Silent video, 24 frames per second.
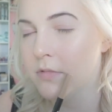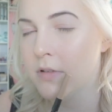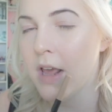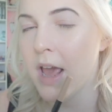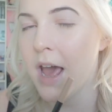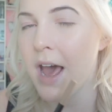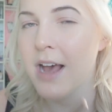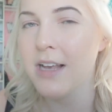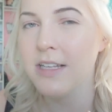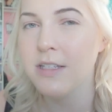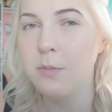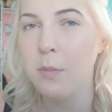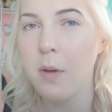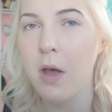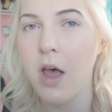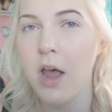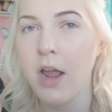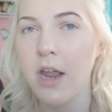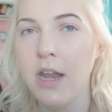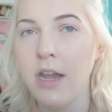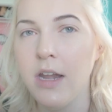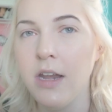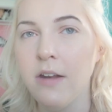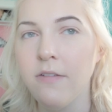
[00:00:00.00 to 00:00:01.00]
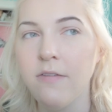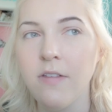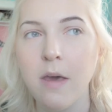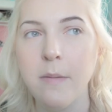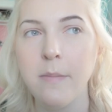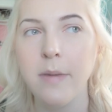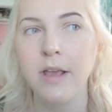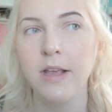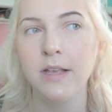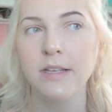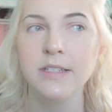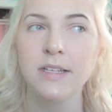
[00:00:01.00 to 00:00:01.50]
cast behind, if that
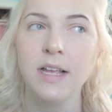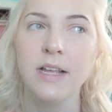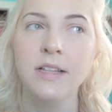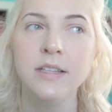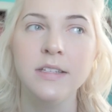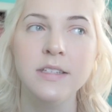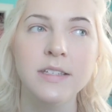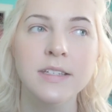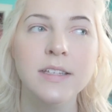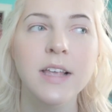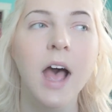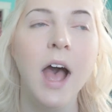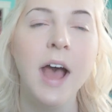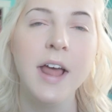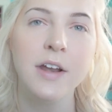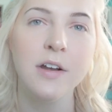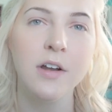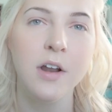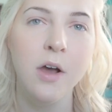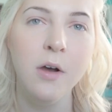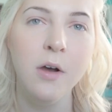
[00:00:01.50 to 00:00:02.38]
makes sense. I don't